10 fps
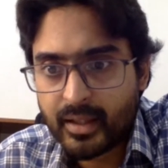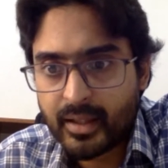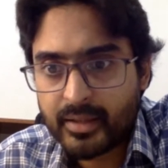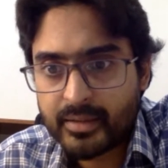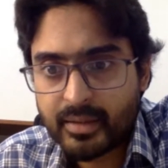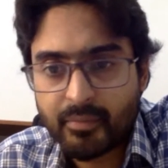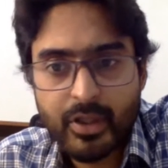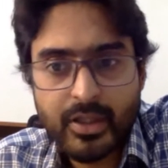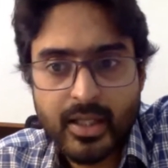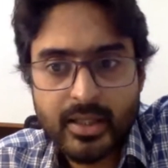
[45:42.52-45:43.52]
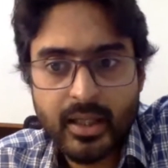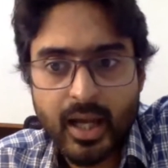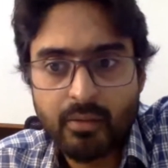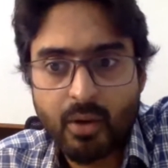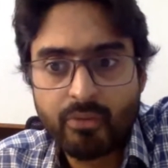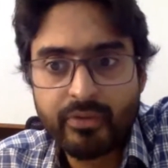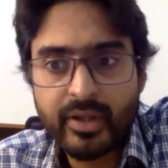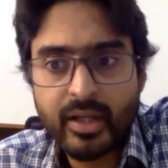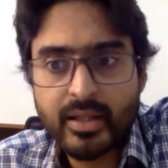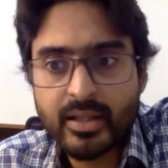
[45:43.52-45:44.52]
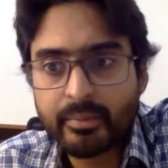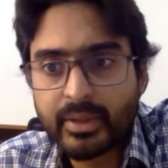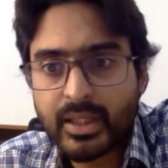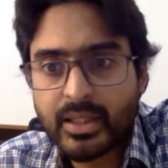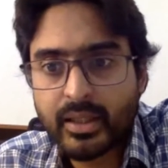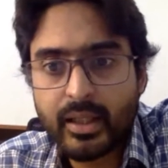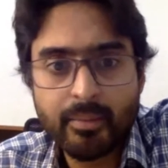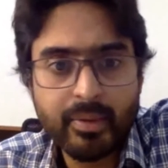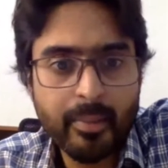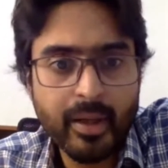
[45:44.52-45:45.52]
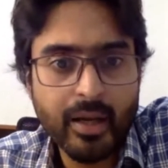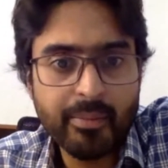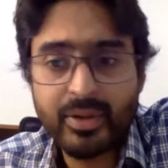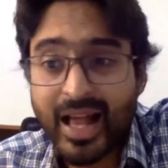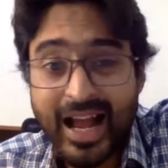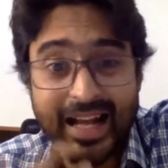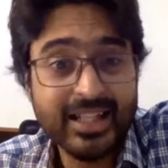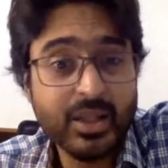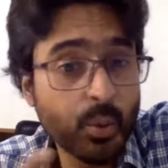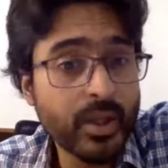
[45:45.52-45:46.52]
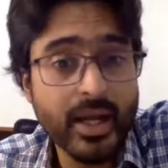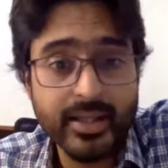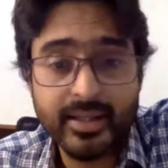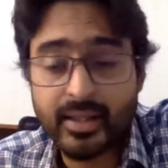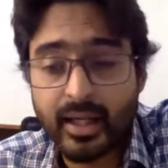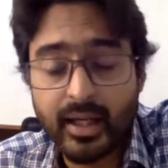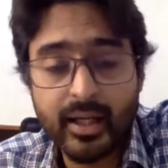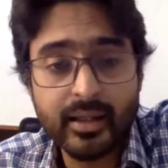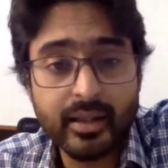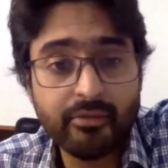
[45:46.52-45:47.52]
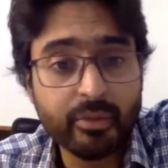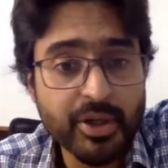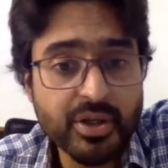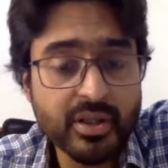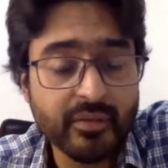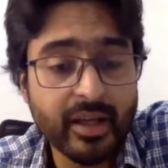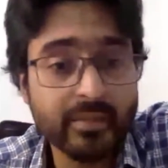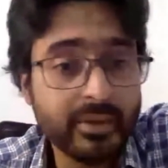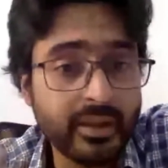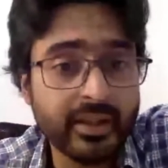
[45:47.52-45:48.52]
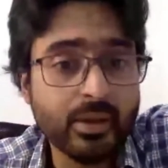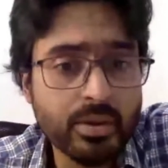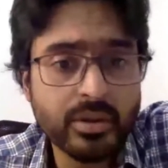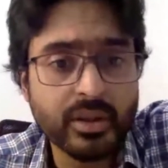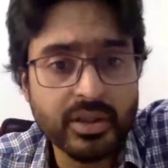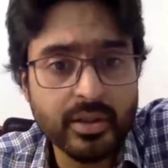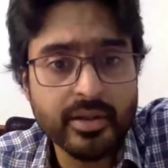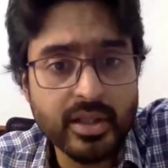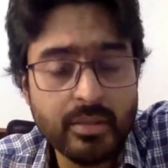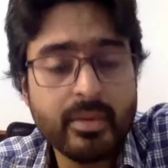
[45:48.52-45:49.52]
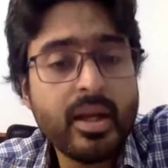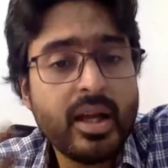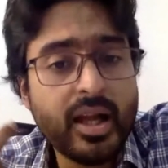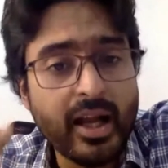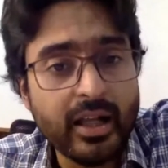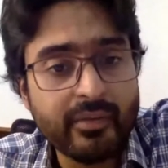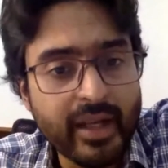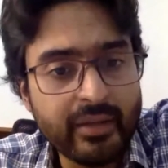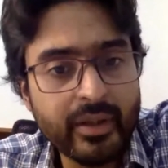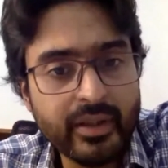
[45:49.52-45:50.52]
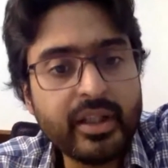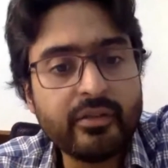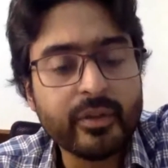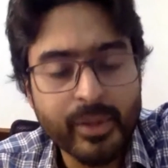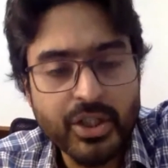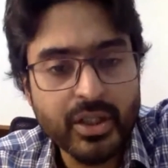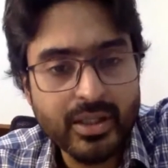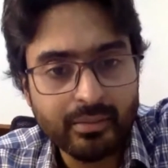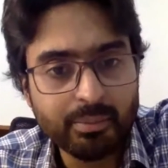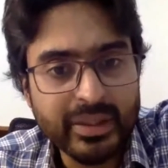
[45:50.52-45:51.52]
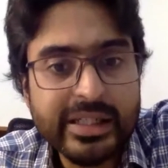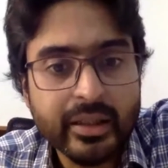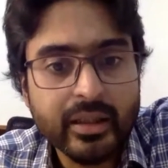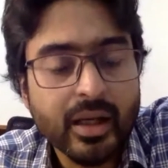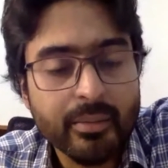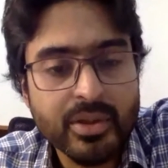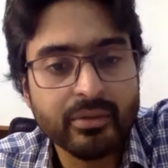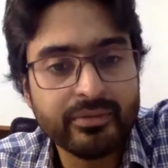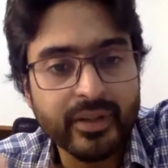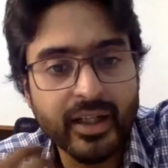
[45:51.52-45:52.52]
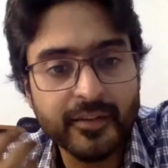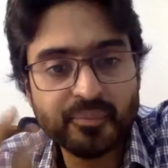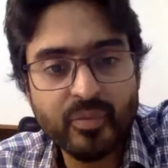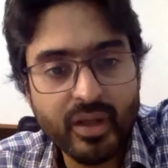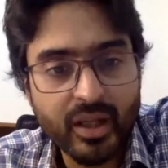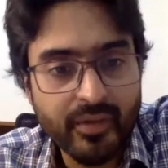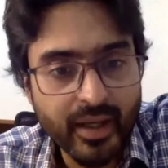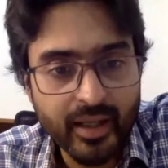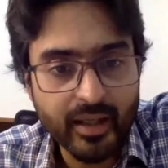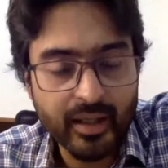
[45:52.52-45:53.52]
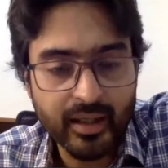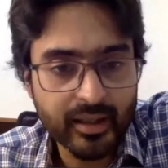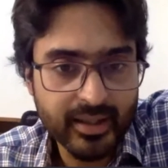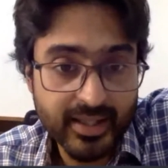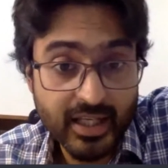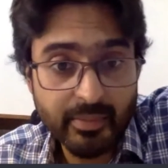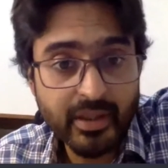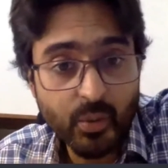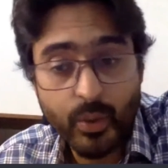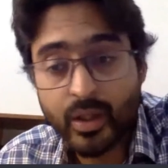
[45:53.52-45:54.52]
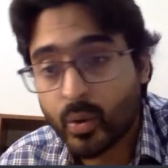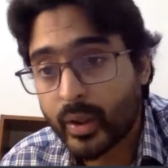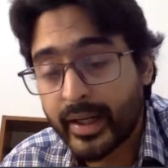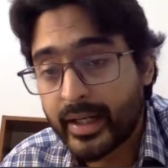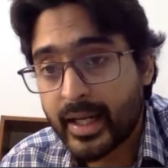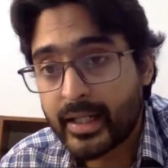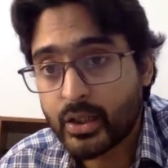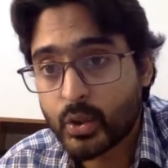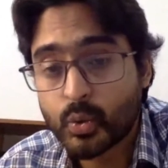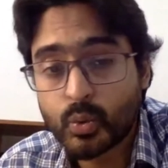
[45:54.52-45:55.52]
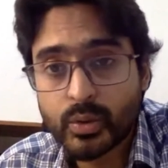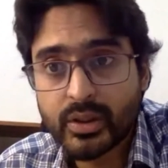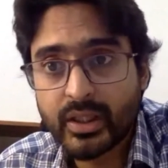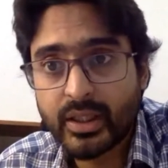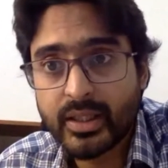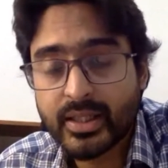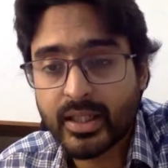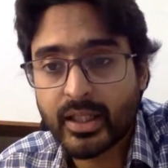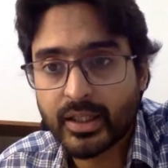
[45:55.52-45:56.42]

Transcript: Someone is asking, how often does Islamically screen upcoming IPOs? As soon as information is available, it goes to the research team. And whenever the information is complete in terms of giving an assessment, we go ahead and do the screening.